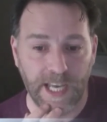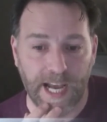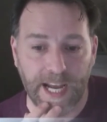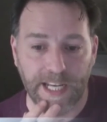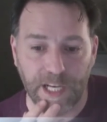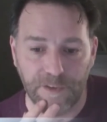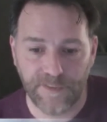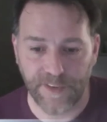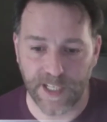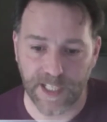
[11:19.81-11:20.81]
I now
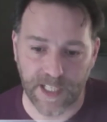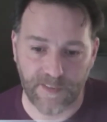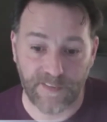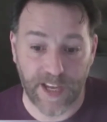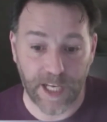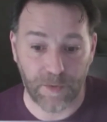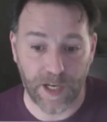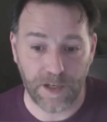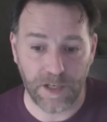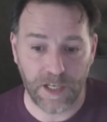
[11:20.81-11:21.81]
feel it very
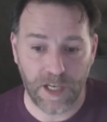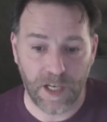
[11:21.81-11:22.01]
well.